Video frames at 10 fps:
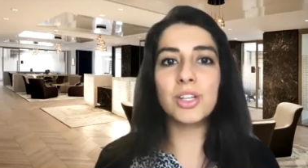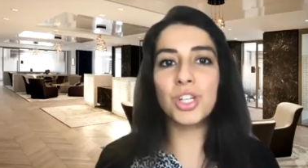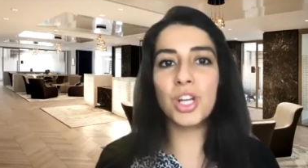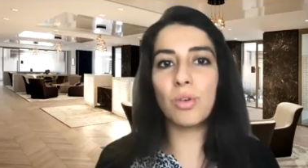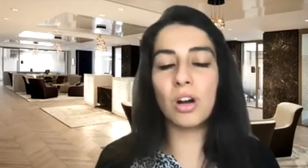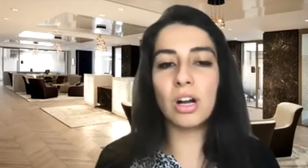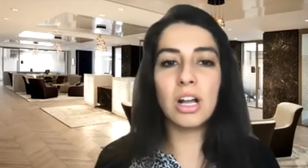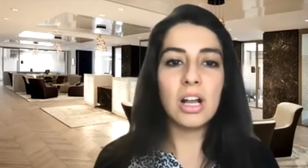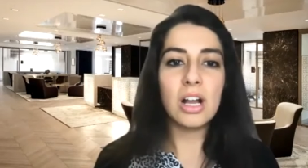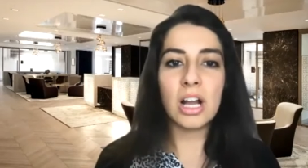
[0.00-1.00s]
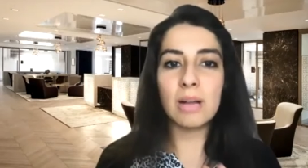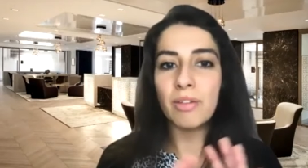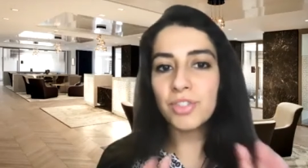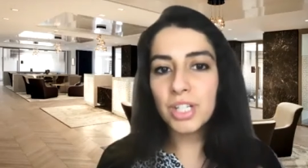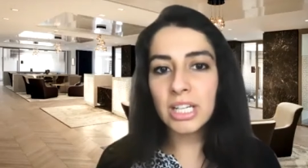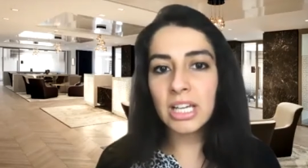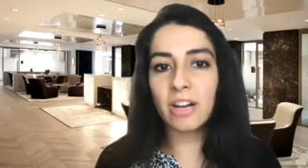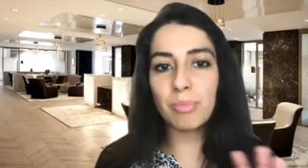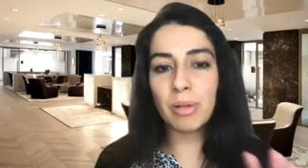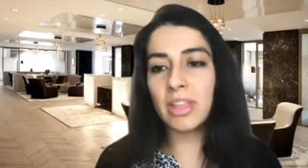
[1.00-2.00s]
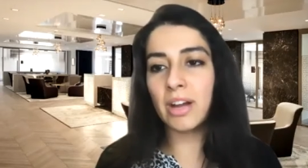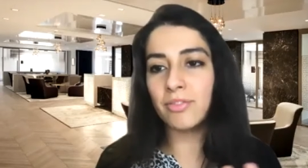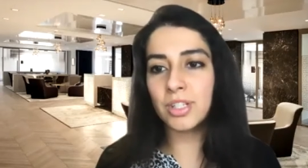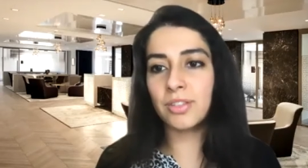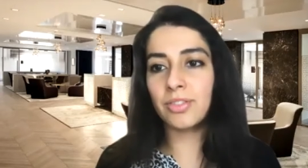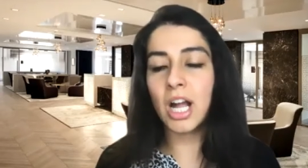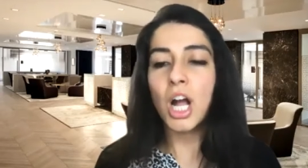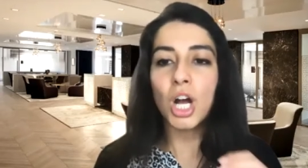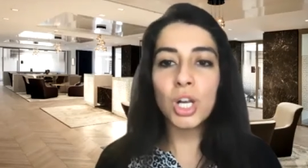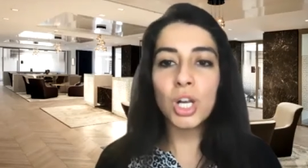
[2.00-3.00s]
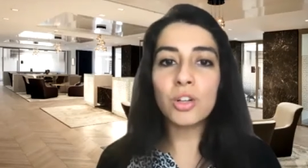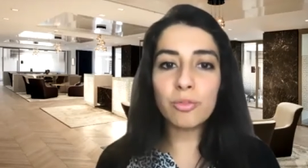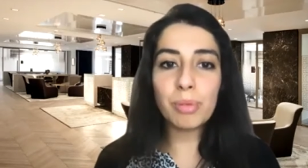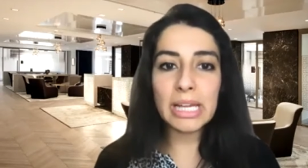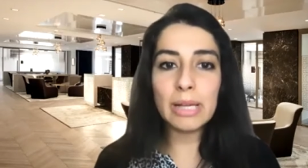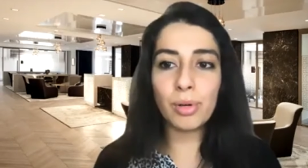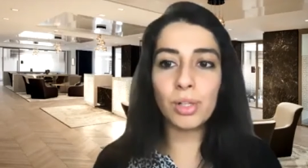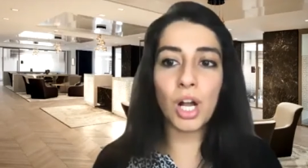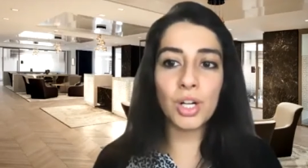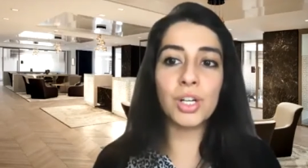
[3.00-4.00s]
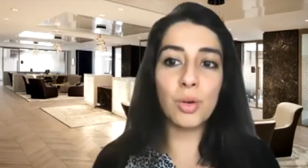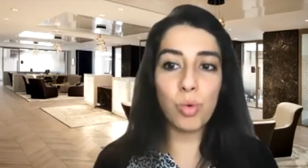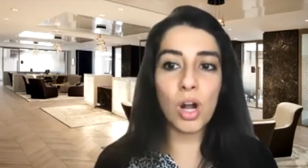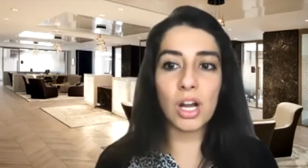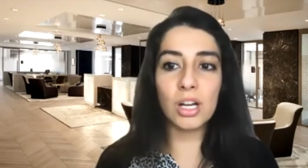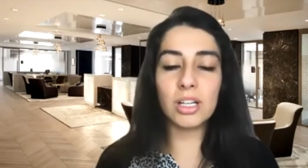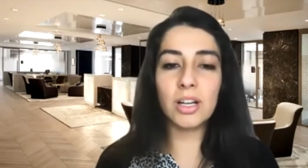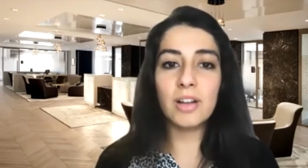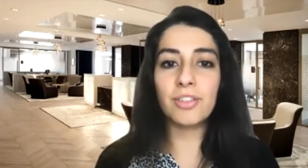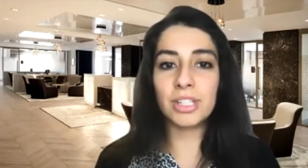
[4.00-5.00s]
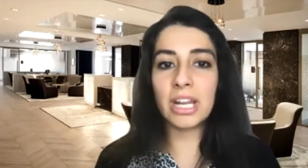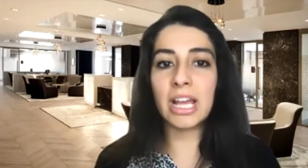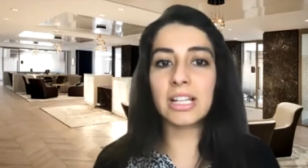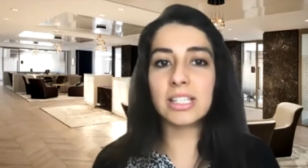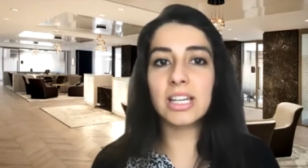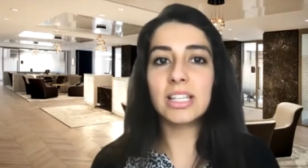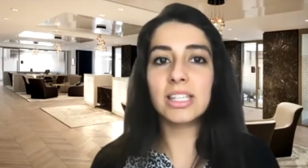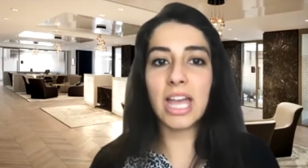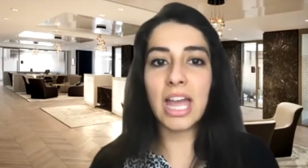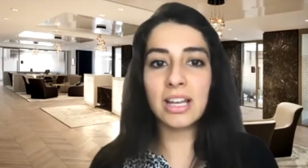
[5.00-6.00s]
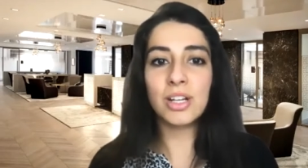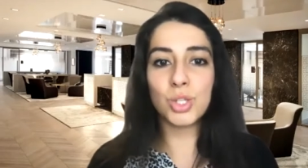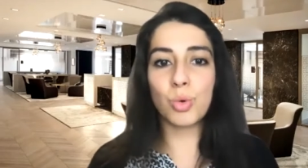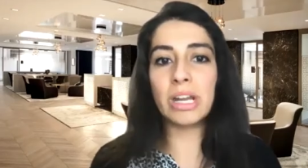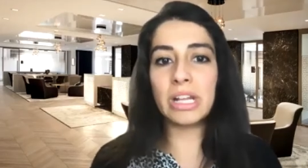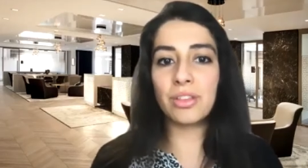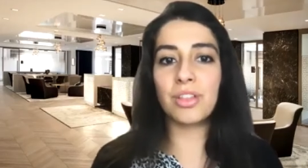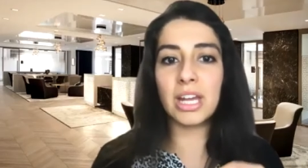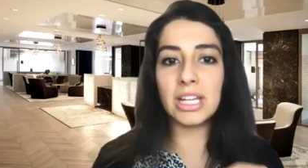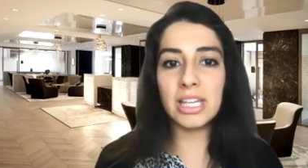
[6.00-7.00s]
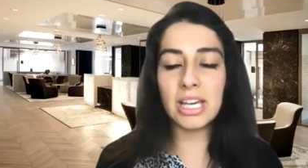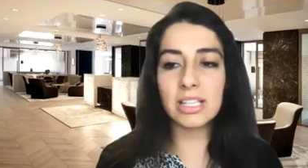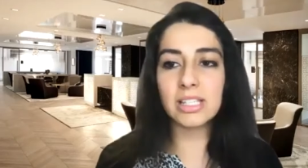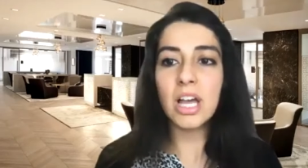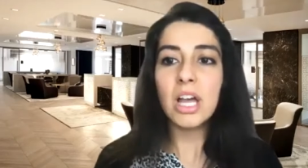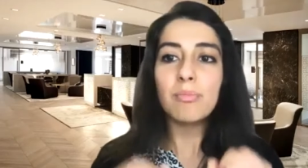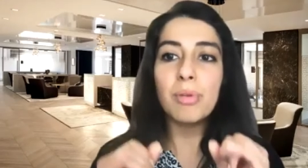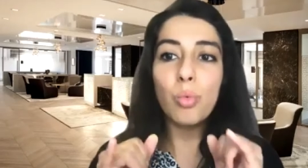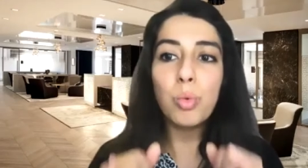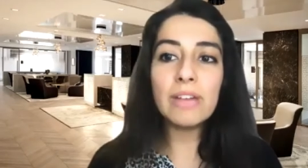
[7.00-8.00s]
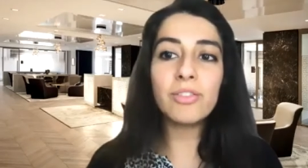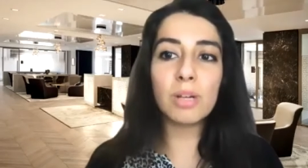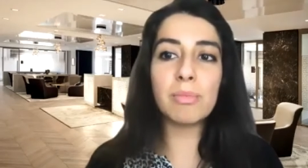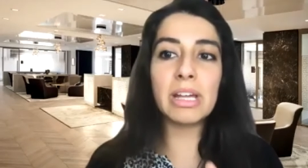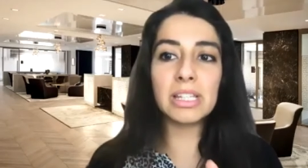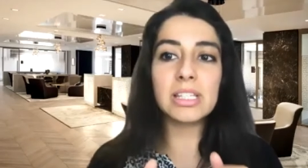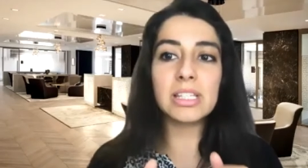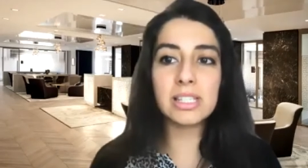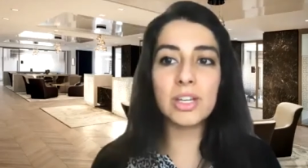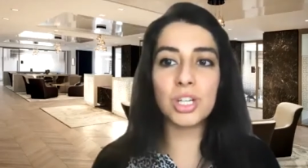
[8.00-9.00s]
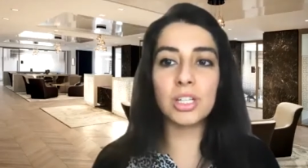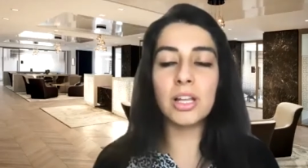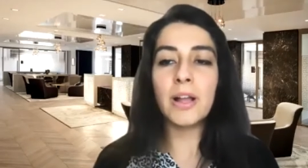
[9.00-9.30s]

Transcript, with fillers: you know what? Um, I've done it, I've been there, I've done that. A lot of people are going to work for the next 10, 20, 30 years, but we've got to make the decision